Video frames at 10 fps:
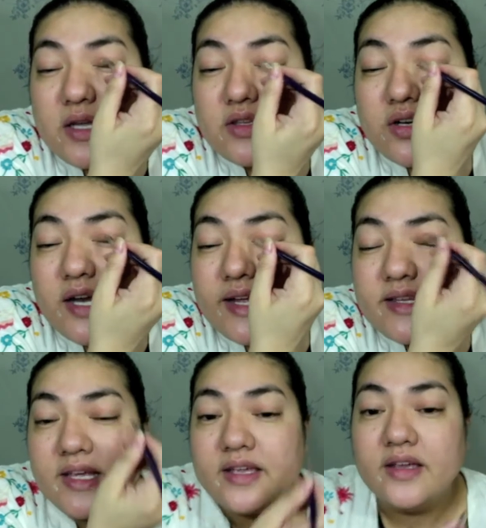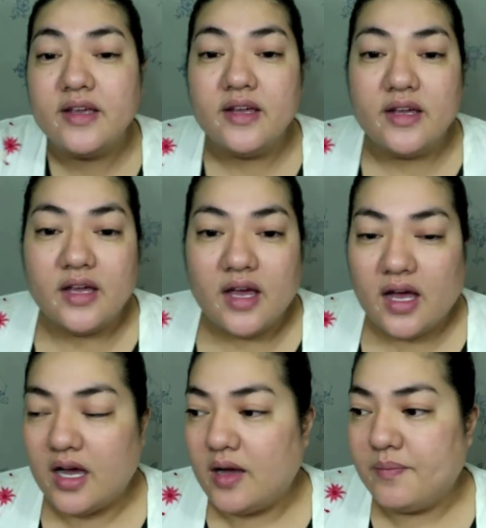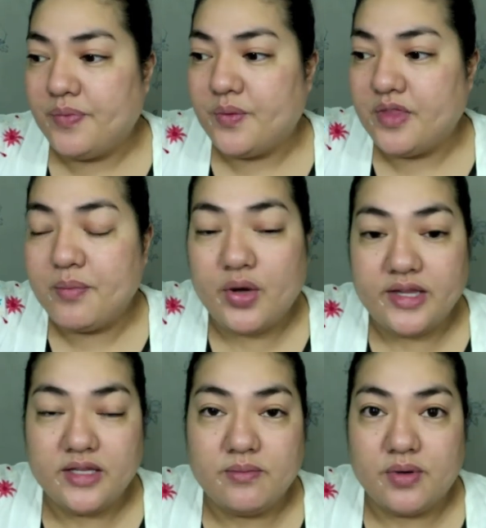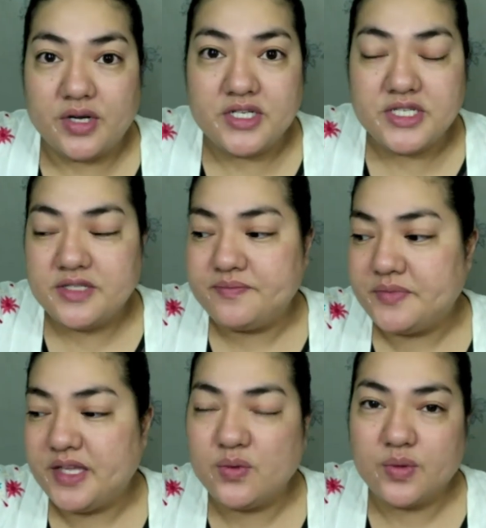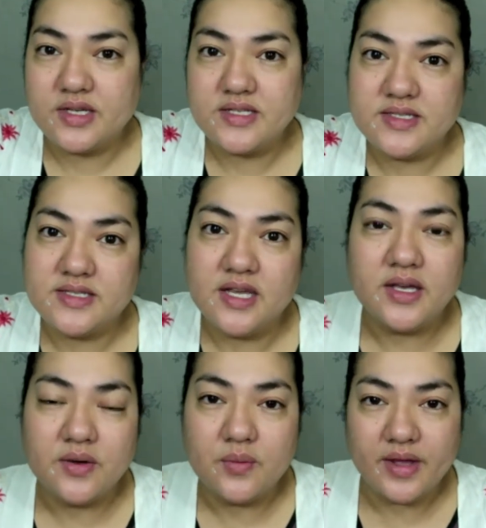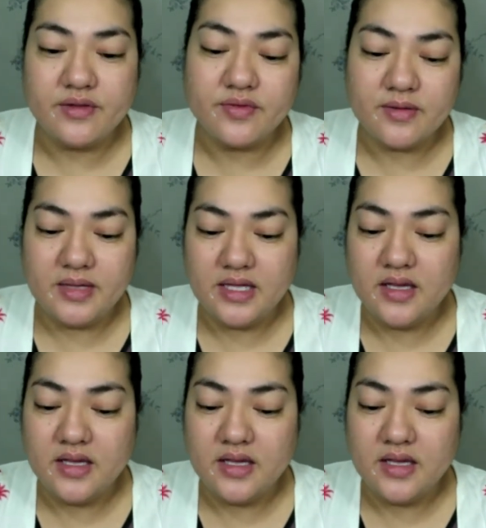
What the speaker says: correcting with a pointed brush. That works well for me.